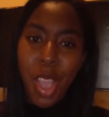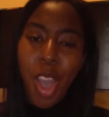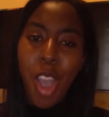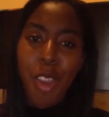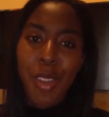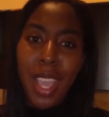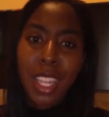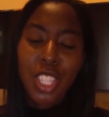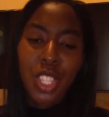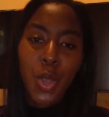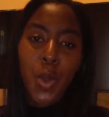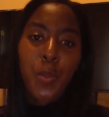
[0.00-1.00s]
Alright,
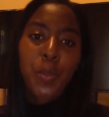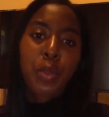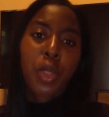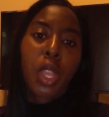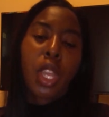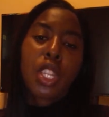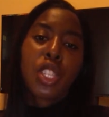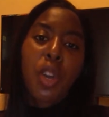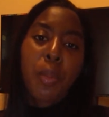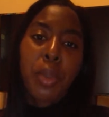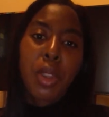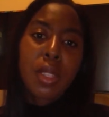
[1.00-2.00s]
so
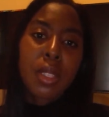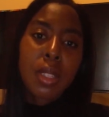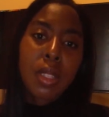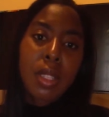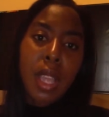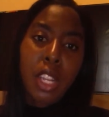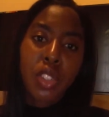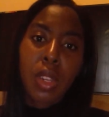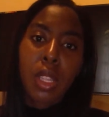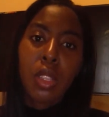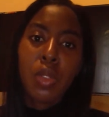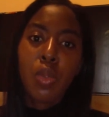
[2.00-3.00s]
some persons
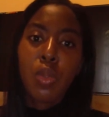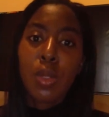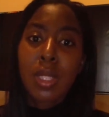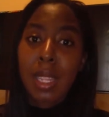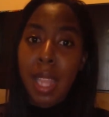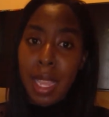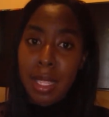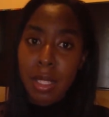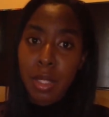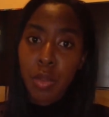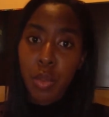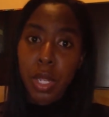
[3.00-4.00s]
actually use
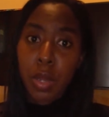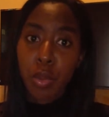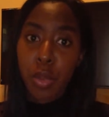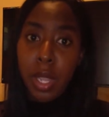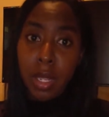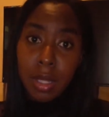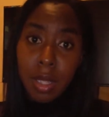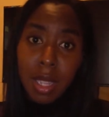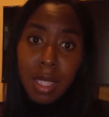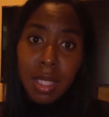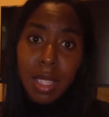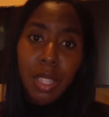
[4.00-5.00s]
licensed
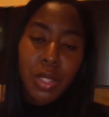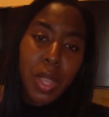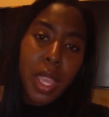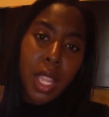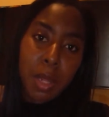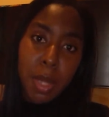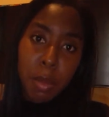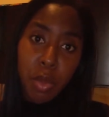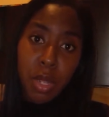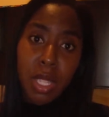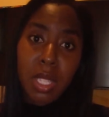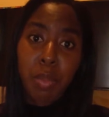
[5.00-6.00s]
realtors to help them with
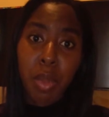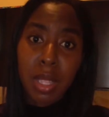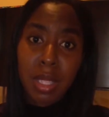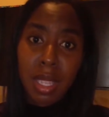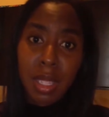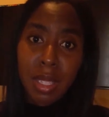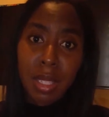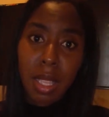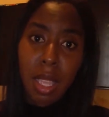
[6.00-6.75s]
this process.